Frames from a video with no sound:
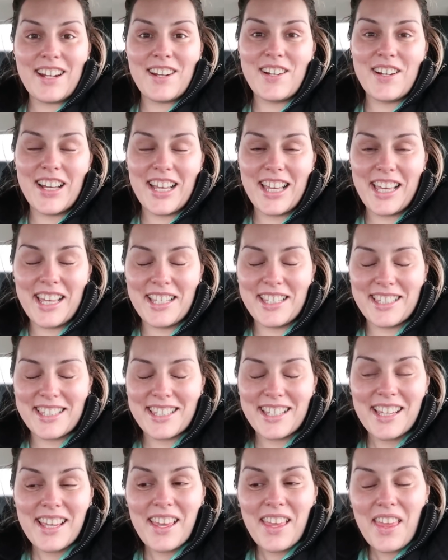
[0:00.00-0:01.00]

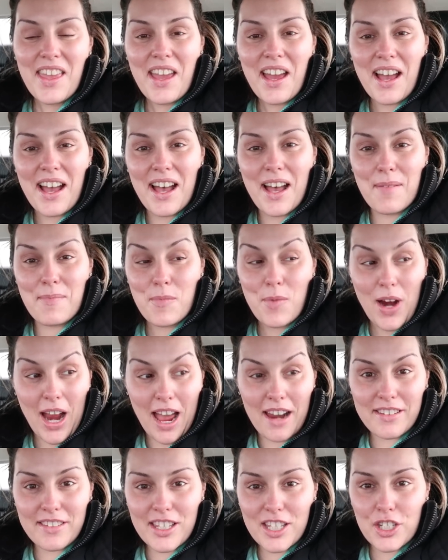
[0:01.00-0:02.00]
Anyways, um, we're
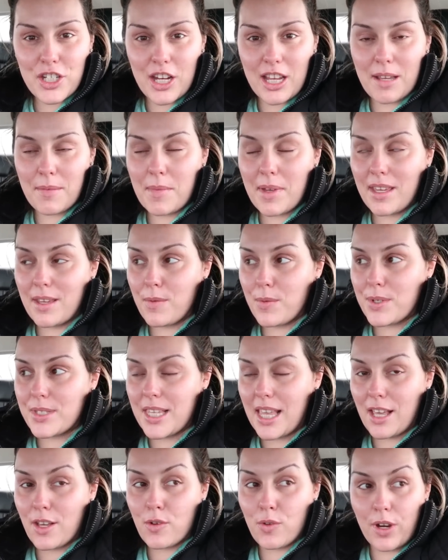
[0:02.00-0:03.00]
out of the gym. It
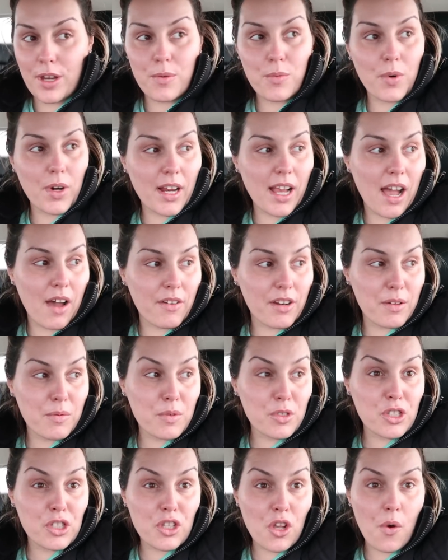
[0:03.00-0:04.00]
was a great workout. It
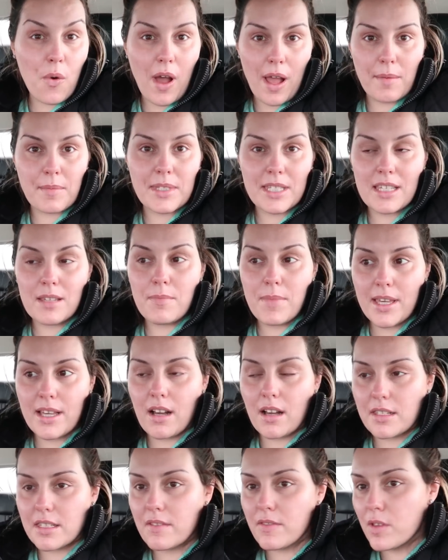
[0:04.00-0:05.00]
was so empty
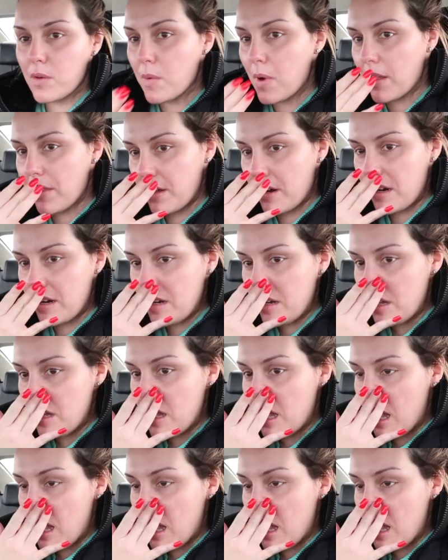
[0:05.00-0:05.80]
because of the weather.